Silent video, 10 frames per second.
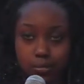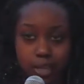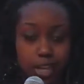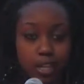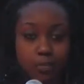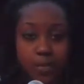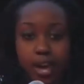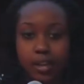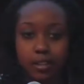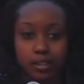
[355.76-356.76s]
kicking
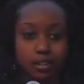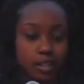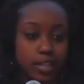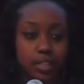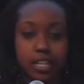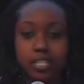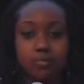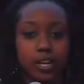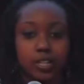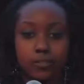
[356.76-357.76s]
back, collecting his
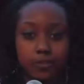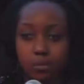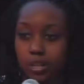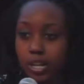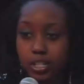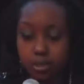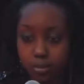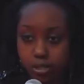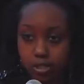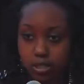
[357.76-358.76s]
money from the
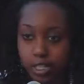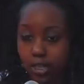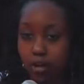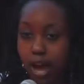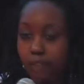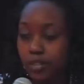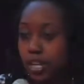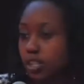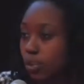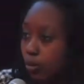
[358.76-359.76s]
customers. He don't have
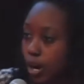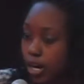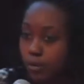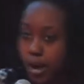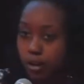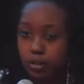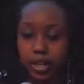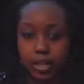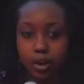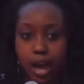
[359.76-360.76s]
nothing to worry about.
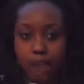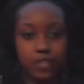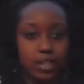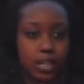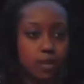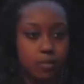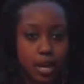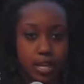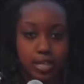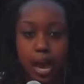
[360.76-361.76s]
He don't have to keep
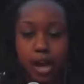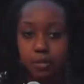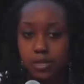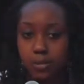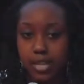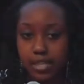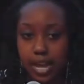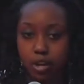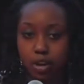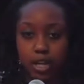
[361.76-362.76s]
his items maintained or